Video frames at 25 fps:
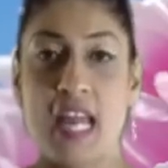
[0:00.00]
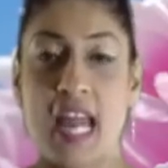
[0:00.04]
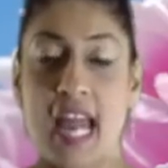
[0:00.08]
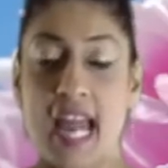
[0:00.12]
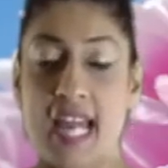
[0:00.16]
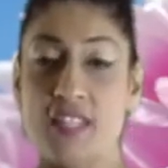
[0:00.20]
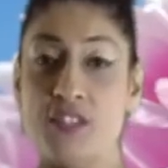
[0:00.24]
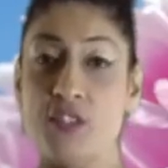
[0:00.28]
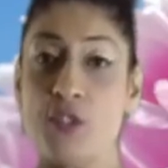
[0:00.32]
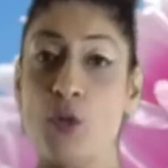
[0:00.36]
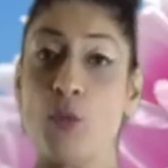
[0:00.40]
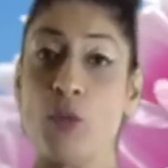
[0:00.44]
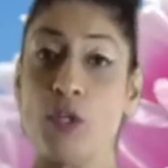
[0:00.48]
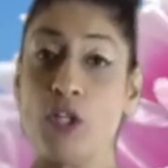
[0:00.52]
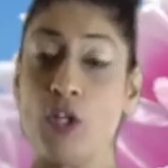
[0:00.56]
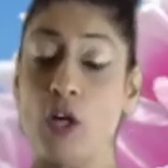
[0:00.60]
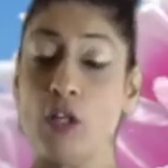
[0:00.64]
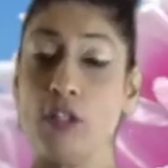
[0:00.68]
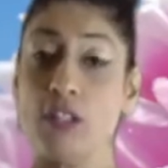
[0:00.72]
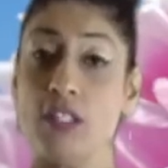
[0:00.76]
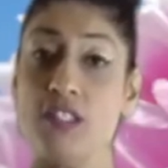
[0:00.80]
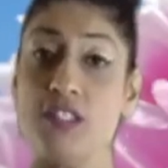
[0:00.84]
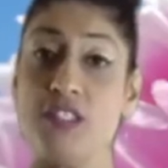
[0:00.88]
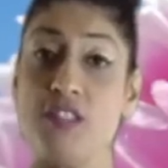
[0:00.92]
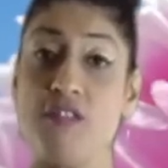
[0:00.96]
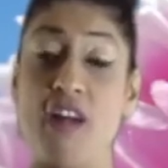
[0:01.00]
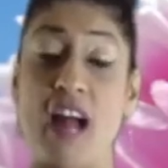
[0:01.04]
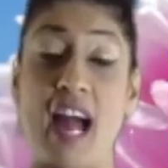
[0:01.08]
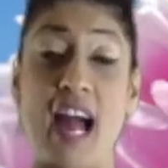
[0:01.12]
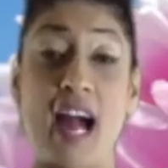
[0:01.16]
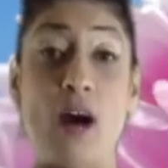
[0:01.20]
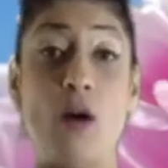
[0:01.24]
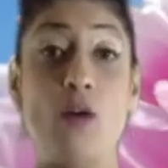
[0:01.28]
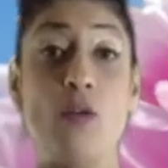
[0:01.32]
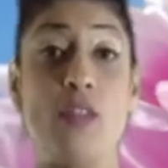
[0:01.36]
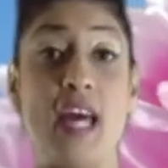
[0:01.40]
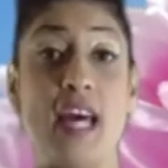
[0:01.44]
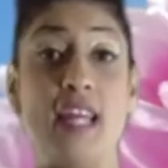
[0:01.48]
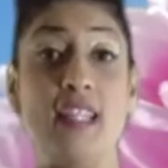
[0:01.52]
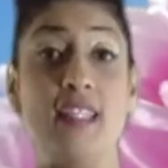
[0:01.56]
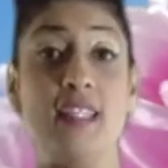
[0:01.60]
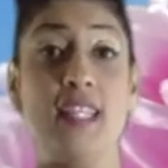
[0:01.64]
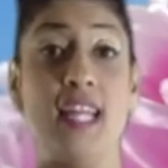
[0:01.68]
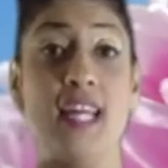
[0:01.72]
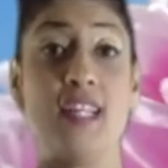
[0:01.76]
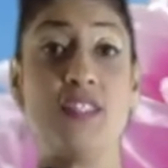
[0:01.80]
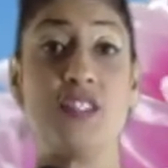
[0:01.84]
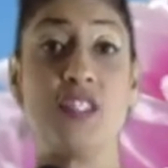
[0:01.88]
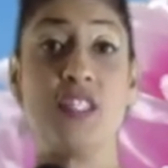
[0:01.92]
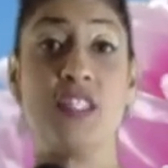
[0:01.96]
And so, regardless of how that
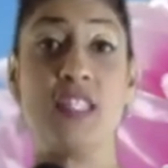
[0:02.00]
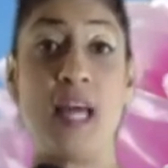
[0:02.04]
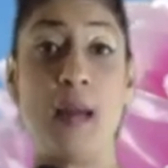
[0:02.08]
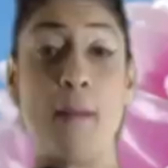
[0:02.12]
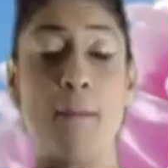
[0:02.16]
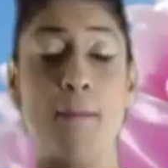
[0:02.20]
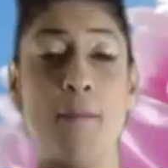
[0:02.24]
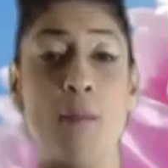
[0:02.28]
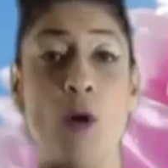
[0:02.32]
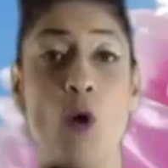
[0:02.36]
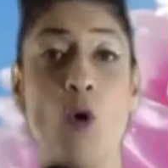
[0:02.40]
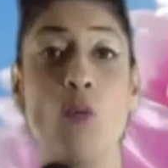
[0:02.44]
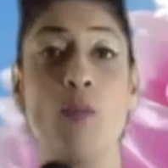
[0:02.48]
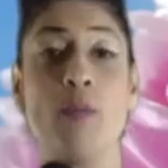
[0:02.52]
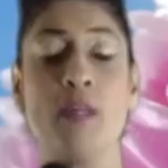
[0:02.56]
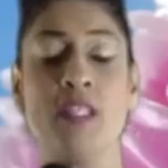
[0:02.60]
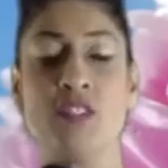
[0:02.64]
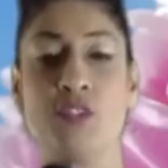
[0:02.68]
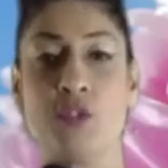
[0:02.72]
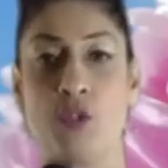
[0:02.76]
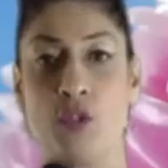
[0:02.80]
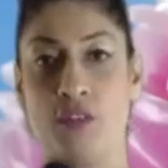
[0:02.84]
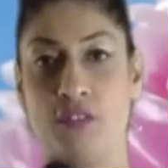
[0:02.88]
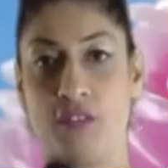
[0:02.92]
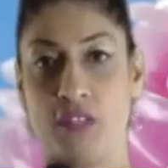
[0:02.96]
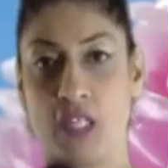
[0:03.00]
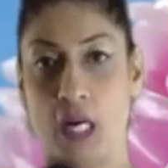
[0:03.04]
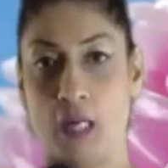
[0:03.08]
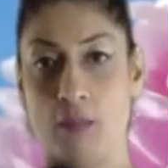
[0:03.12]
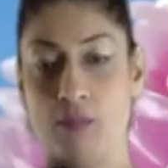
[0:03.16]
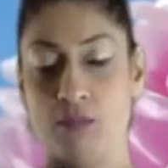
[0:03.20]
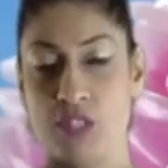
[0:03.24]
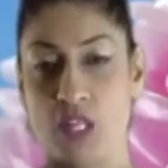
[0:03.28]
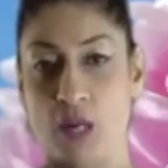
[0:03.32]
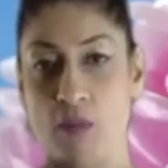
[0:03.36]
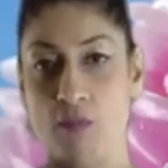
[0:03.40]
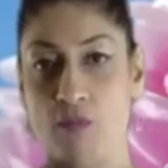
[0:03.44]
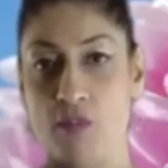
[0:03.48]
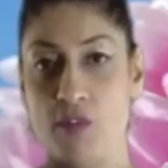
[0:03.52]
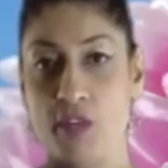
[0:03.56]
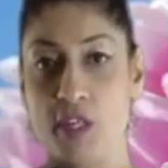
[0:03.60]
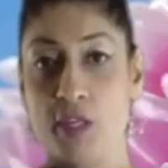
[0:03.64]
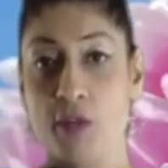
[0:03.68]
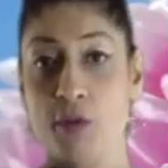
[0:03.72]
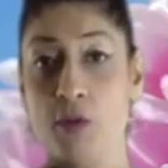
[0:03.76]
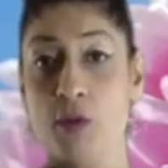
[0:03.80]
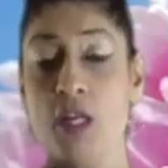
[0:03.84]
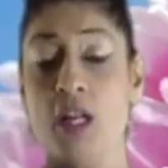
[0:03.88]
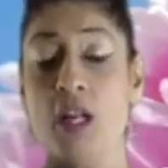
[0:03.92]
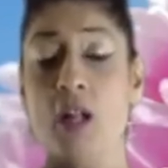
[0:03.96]
lesson, that moment sort of comes up for
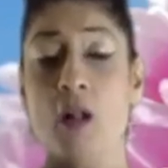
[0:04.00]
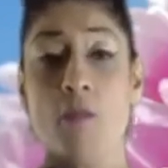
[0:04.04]
you,